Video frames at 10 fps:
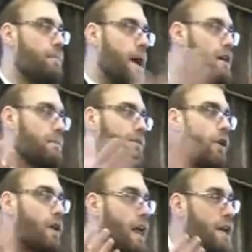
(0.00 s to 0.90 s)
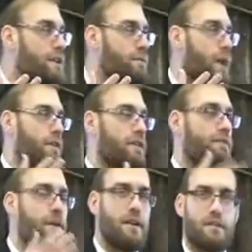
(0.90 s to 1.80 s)
Bachrim of all ages, whether
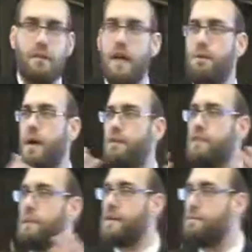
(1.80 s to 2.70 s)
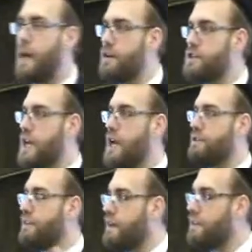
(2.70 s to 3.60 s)
it's first grade or whether it's base medrash
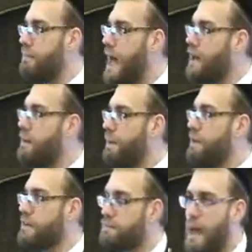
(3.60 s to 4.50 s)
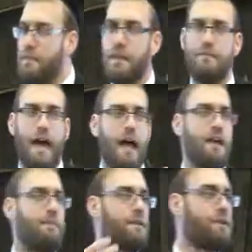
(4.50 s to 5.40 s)
age, it doesn't matter, but you're spending
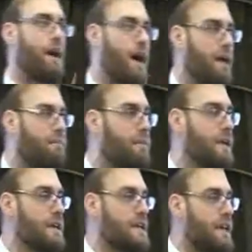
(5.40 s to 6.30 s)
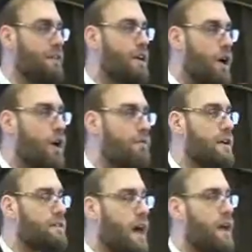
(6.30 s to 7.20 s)
valuable time giving
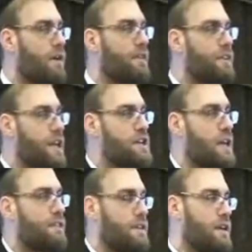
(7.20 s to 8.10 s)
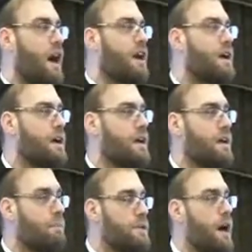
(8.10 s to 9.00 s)
over Torah, teaching it to
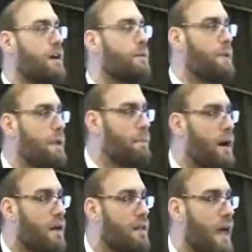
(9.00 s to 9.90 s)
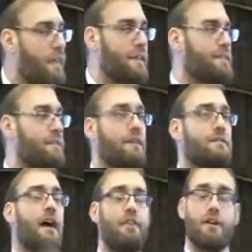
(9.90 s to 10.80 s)
younger people, and
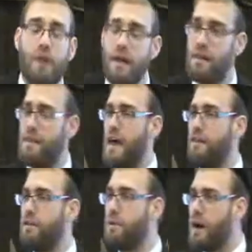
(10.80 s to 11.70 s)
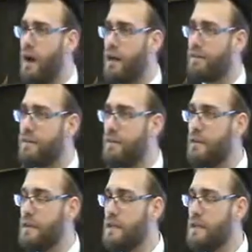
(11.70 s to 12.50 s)
there's nothing greater than that in the world.